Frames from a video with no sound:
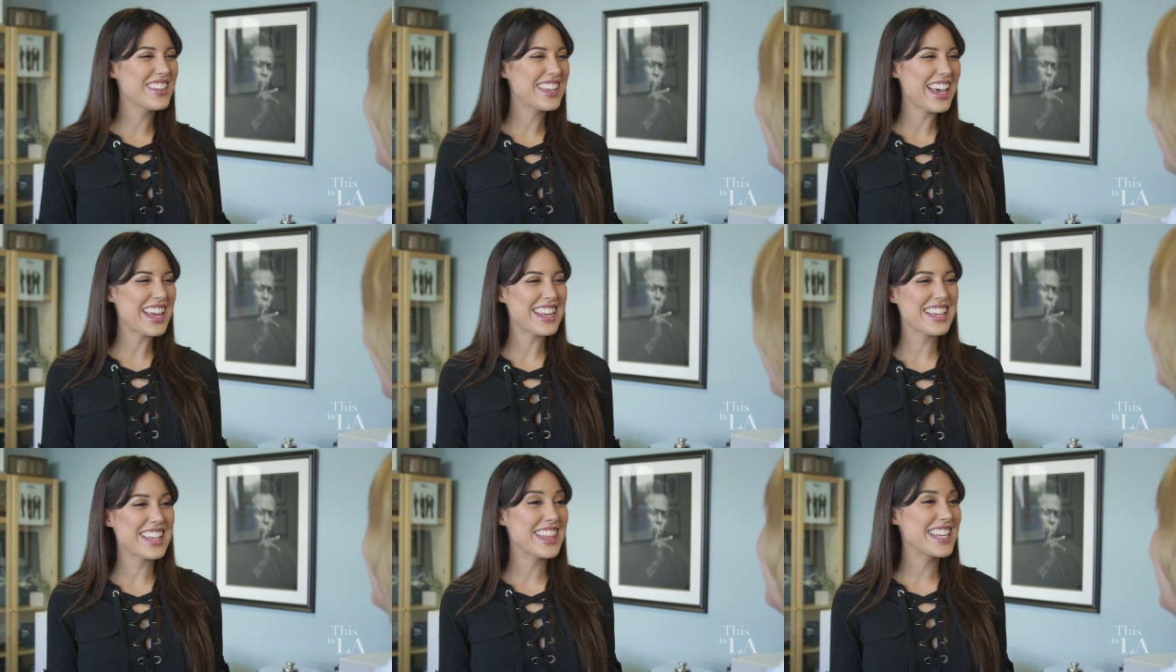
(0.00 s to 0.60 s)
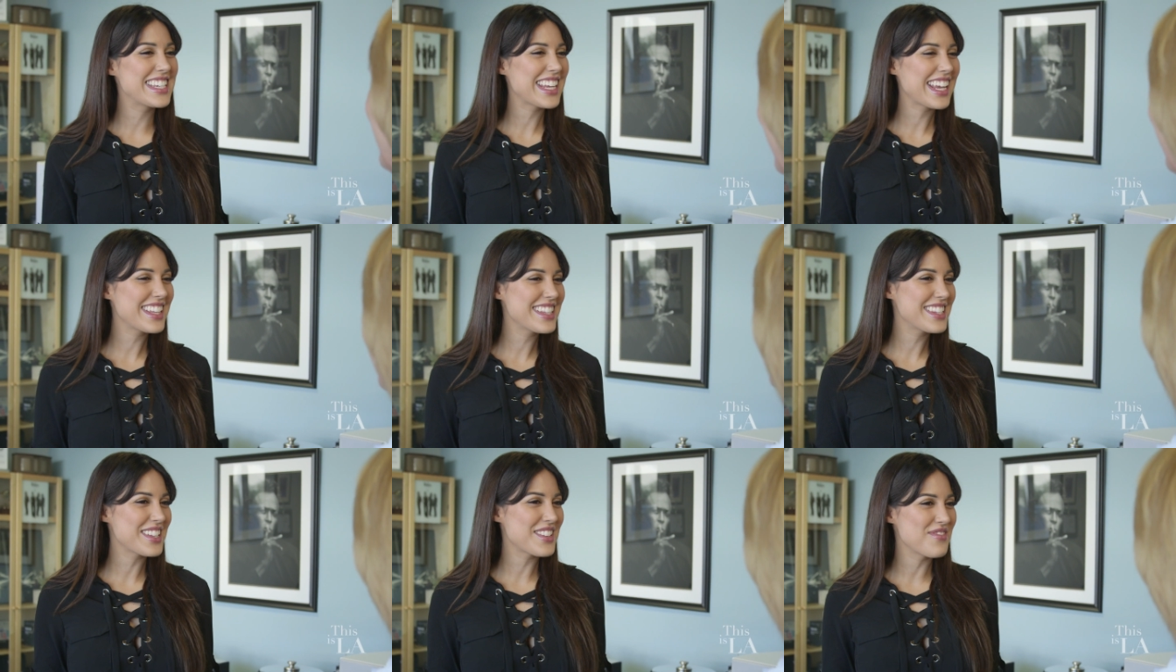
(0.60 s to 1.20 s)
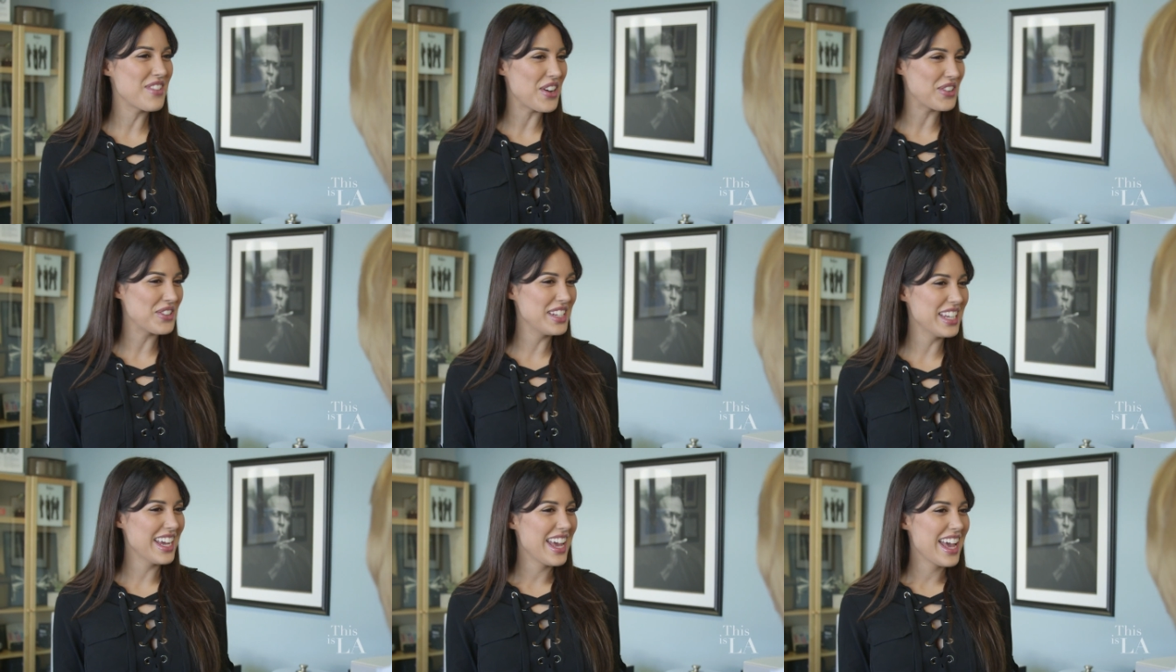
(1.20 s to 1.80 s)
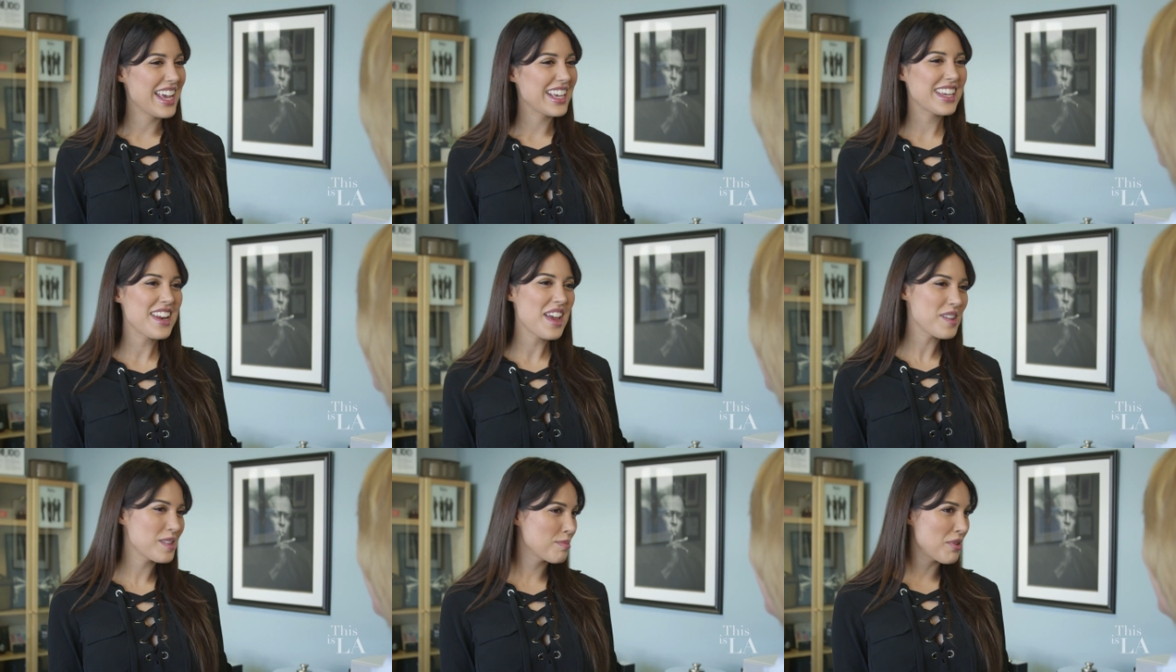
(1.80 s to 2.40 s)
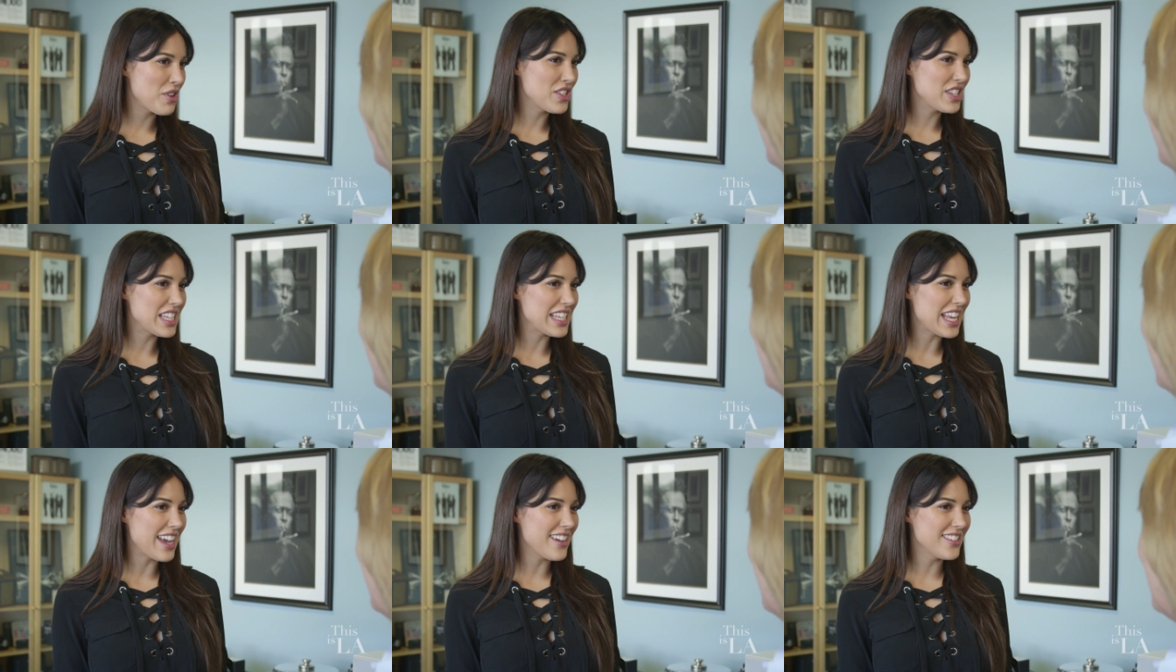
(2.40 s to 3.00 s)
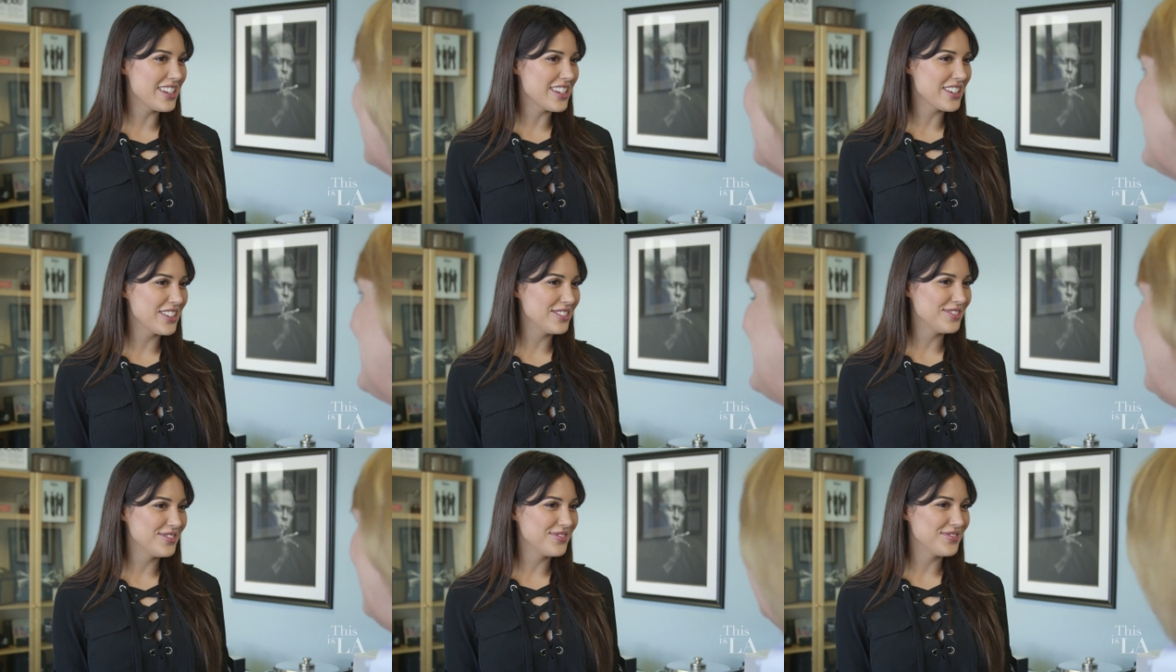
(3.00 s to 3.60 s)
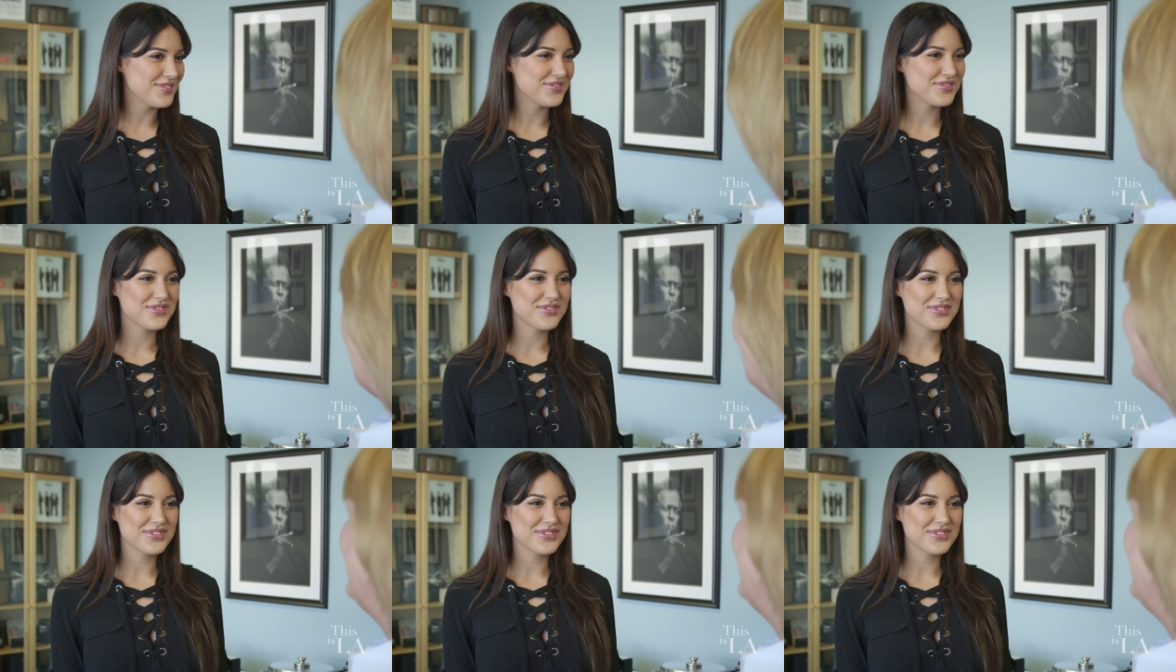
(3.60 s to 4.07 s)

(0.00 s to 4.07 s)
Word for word: getting in the dancing mode. Can I experience the sound? Yes.